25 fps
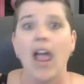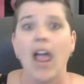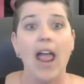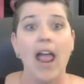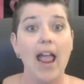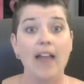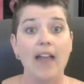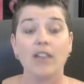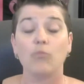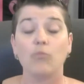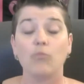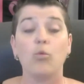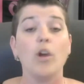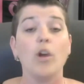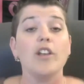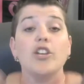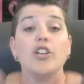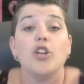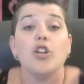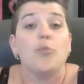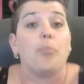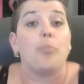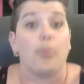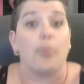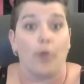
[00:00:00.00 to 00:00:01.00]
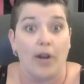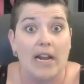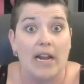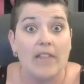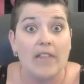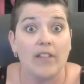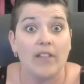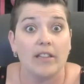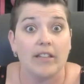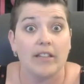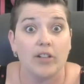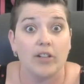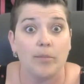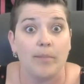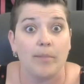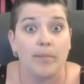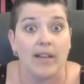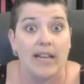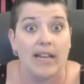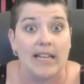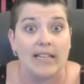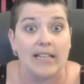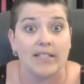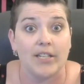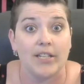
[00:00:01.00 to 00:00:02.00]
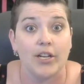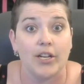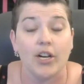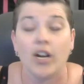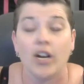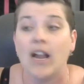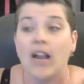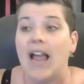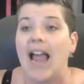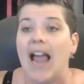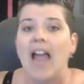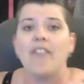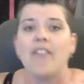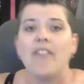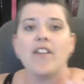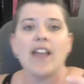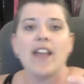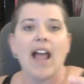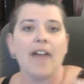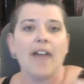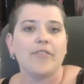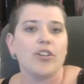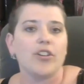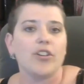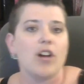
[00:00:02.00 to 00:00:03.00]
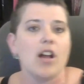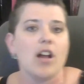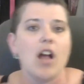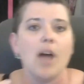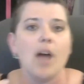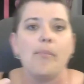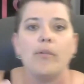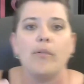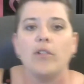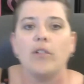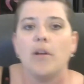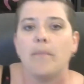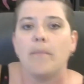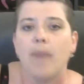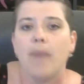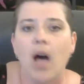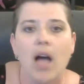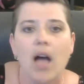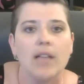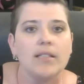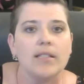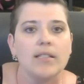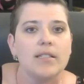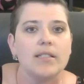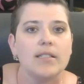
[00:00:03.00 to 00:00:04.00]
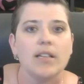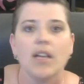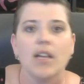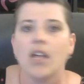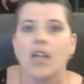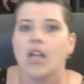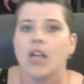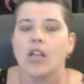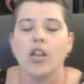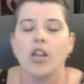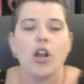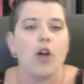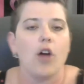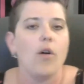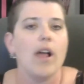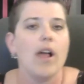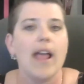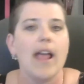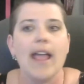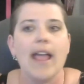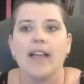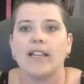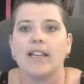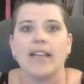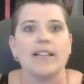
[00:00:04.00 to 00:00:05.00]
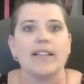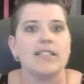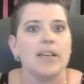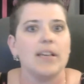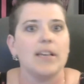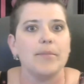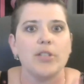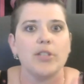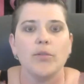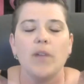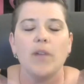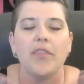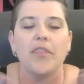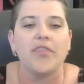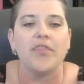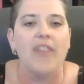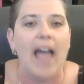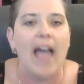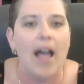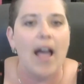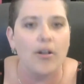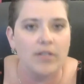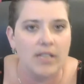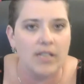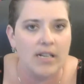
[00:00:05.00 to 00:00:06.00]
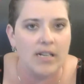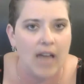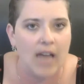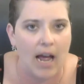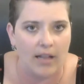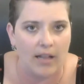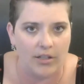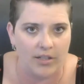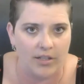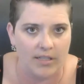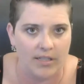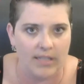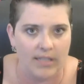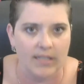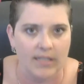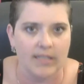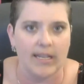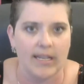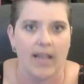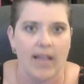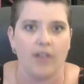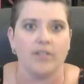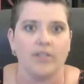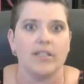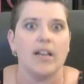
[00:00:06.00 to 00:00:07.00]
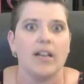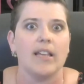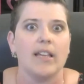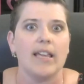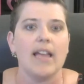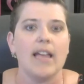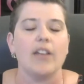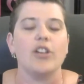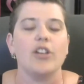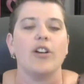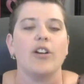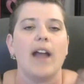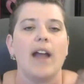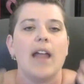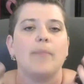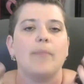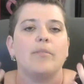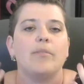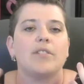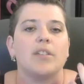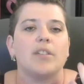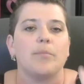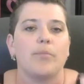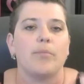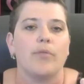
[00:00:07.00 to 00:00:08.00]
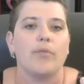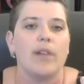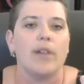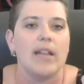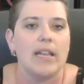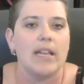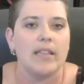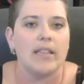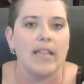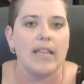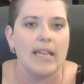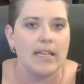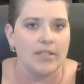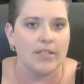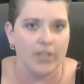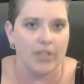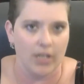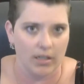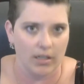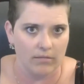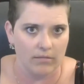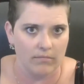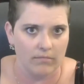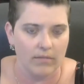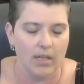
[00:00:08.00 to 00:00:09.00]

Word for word: And wouldn't you breathe a little bit easier? And then after a couple of months, you know, it gets up to a $1,000 in sales. Again, you're able to breathe easier.